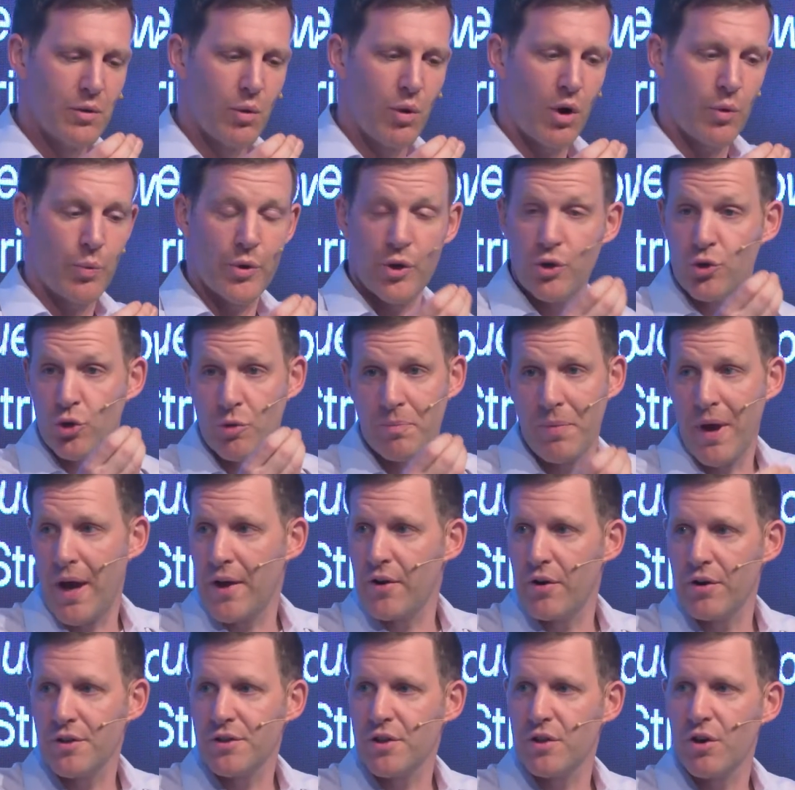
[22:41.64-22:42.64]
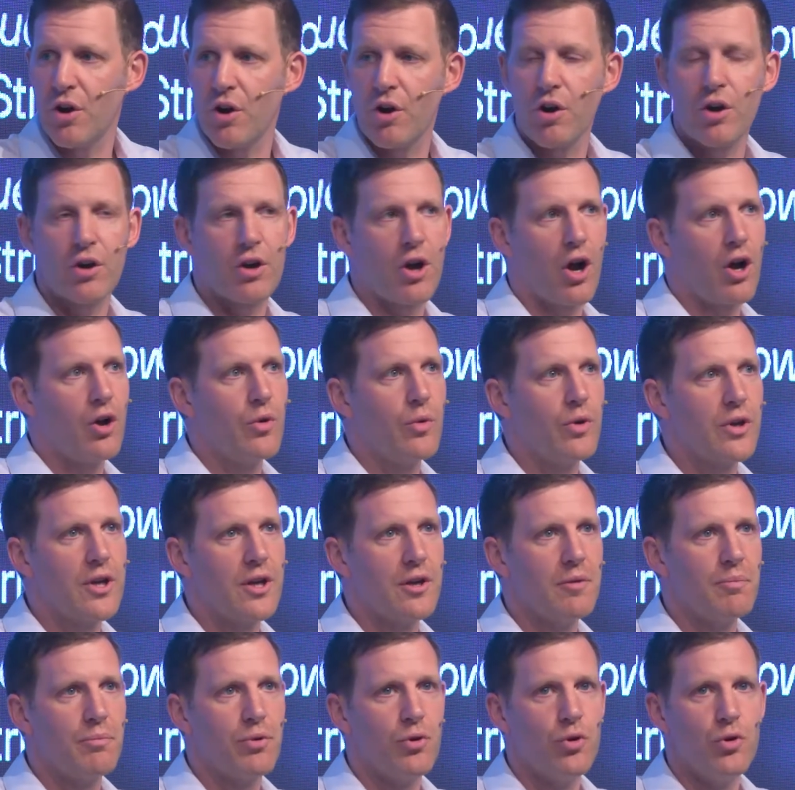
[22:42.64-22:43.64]
we could do better as an org, how we can
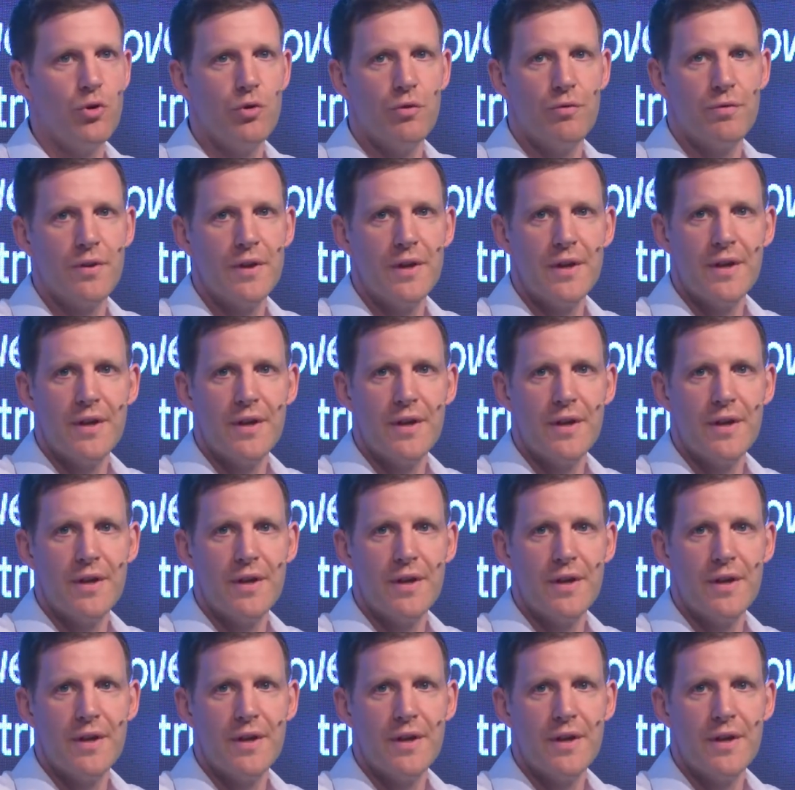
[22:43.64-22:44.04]
improve